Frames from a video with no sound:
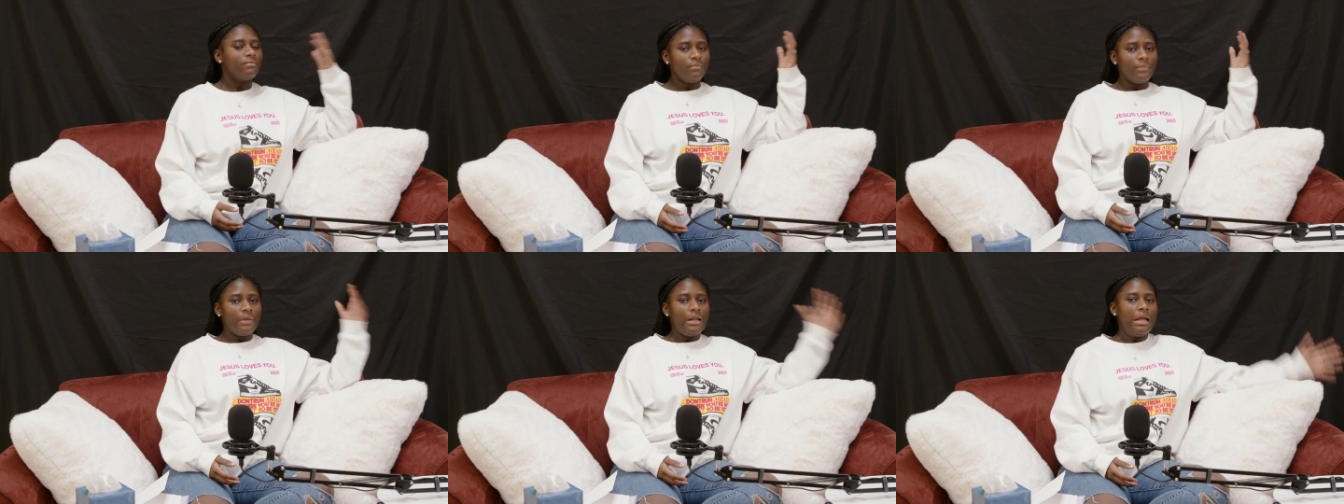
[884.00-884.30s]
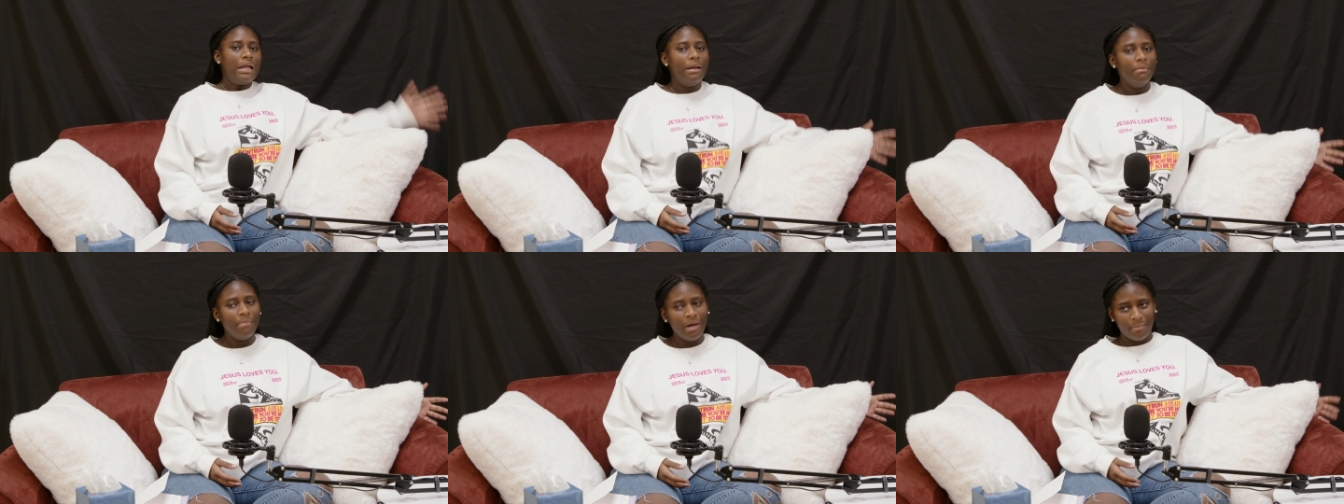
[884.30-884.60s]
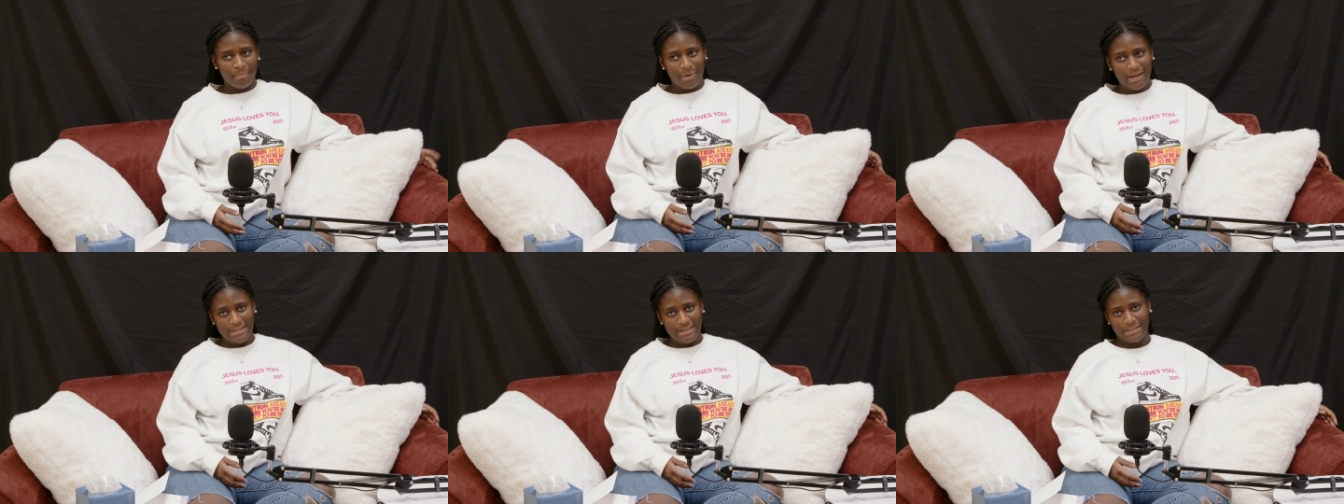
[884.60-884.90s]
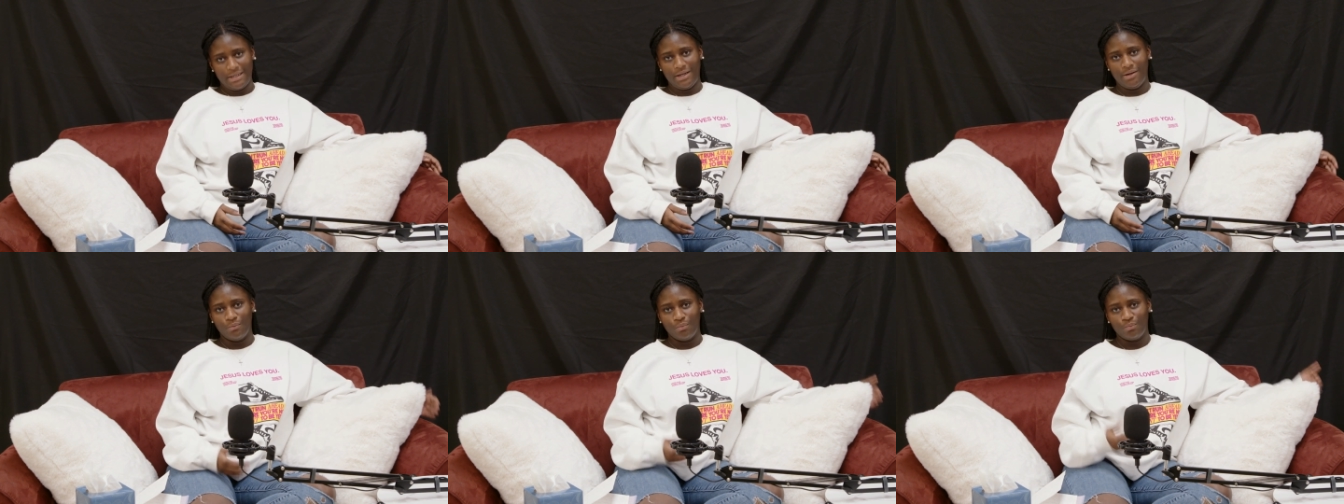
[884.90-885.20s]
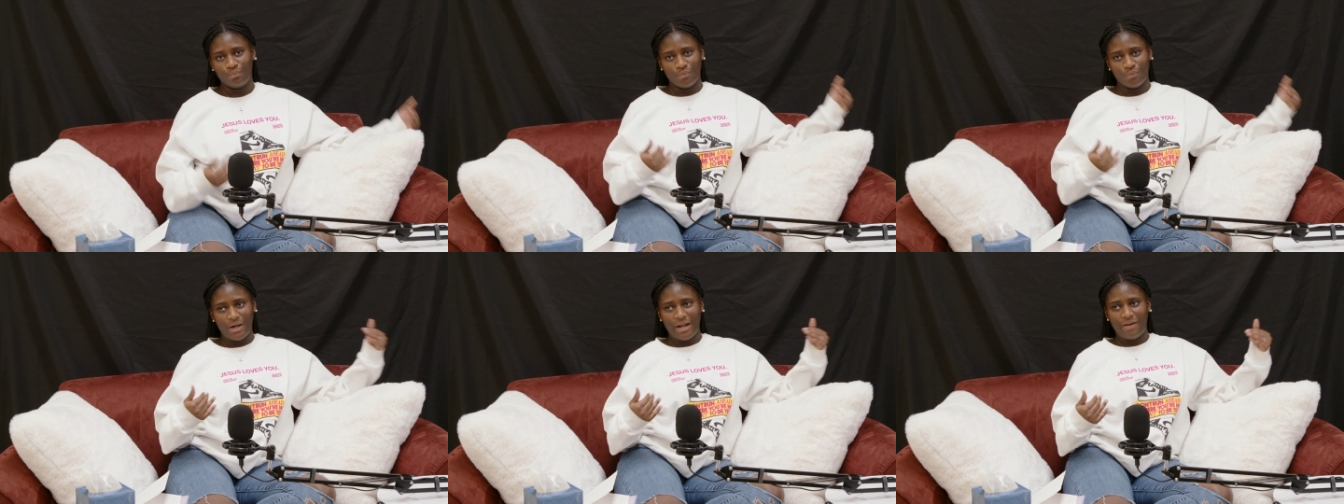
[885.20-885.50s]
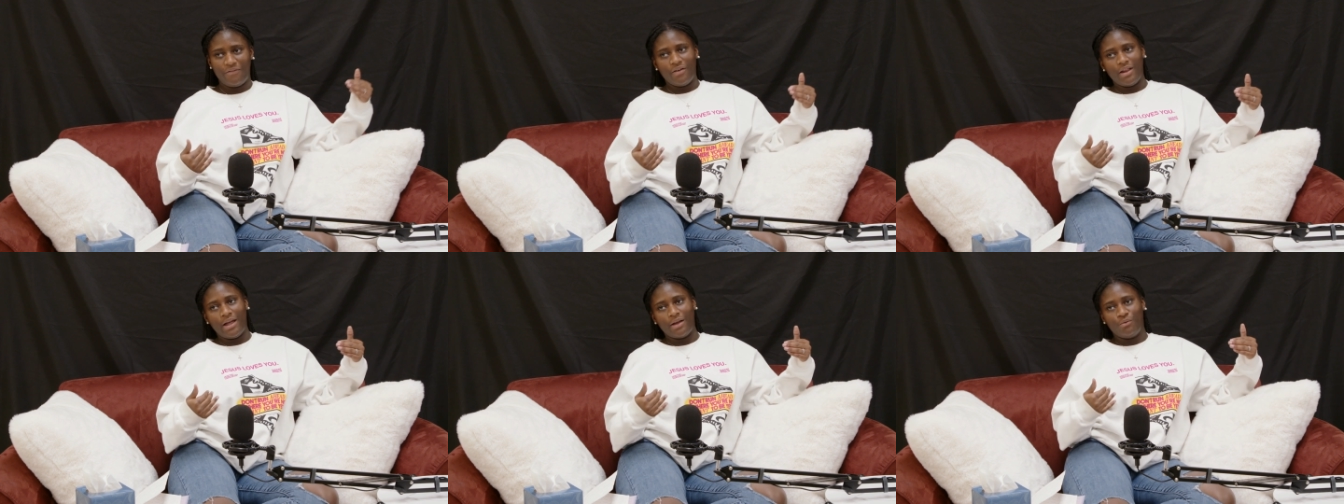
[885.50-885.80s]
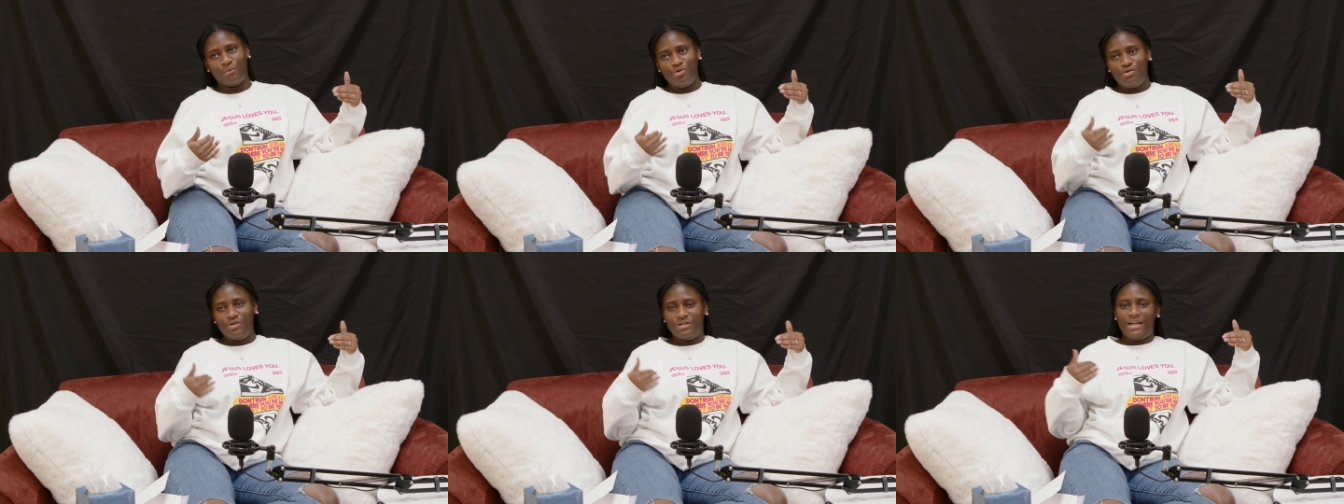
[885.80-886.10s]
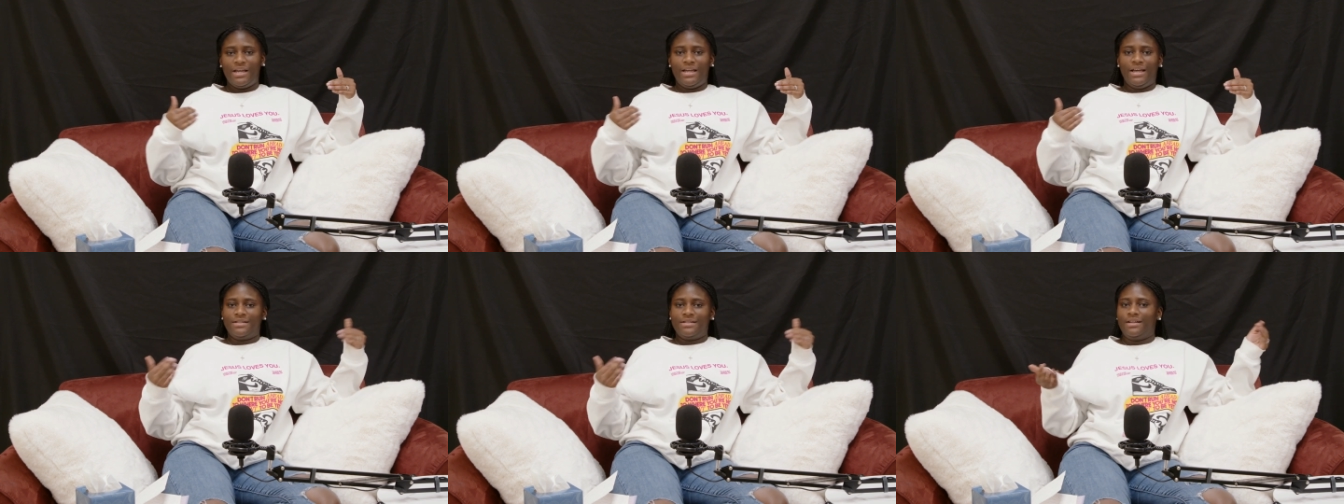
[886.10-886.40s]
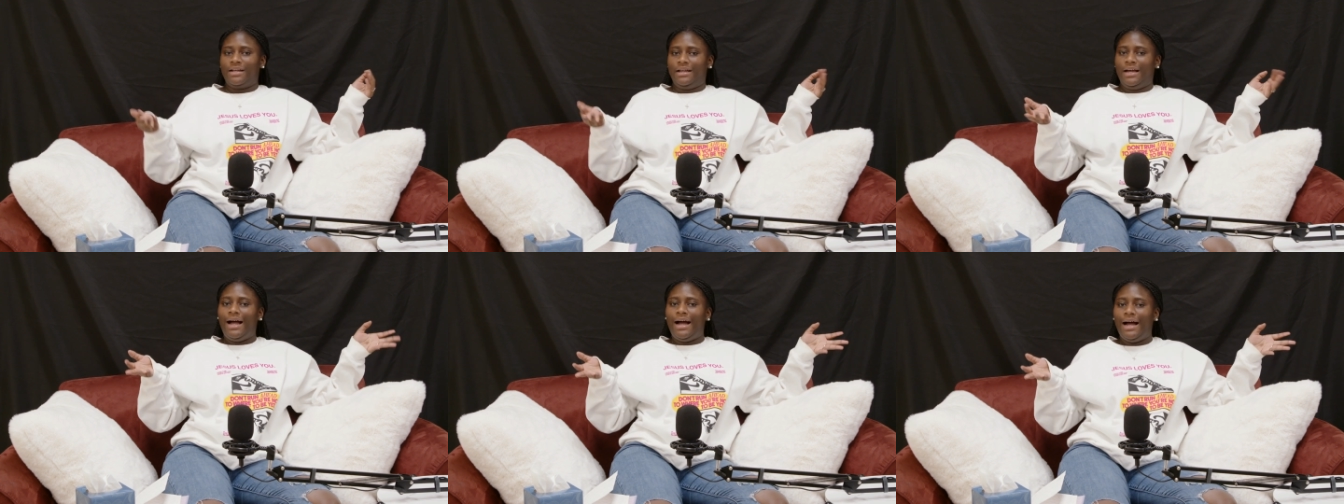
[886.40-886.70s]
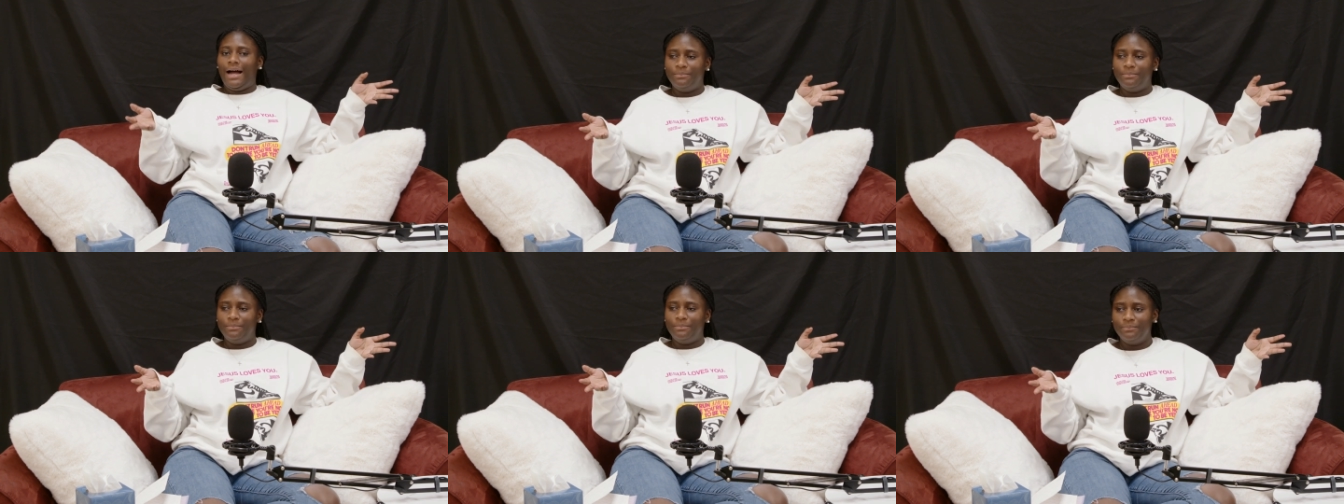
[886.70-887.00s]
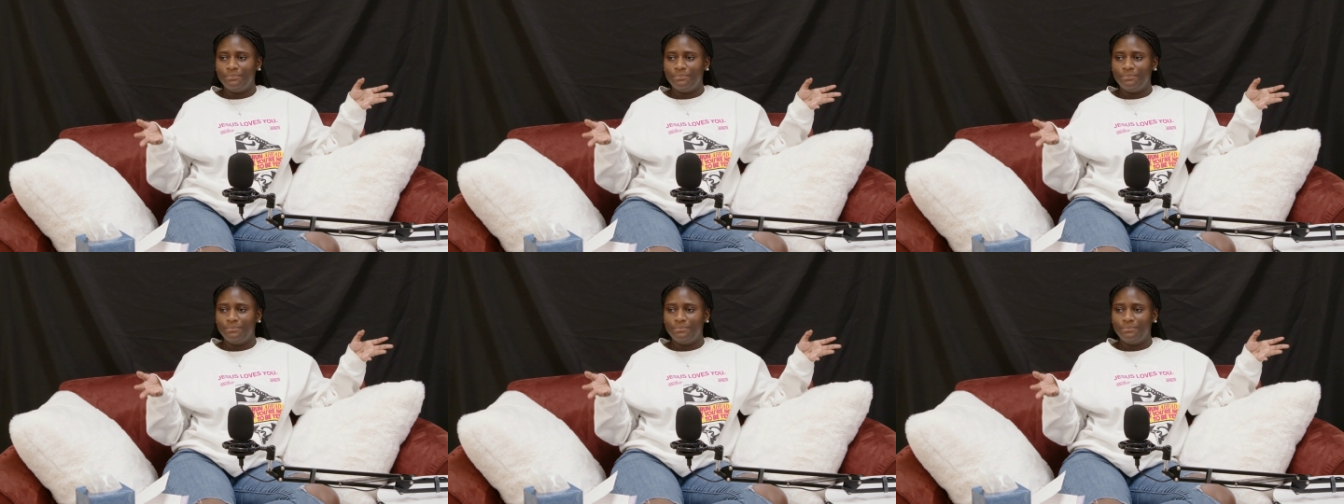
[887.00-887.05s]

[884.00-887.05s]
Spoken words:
In my mindset, when I felt like when you say yes to God,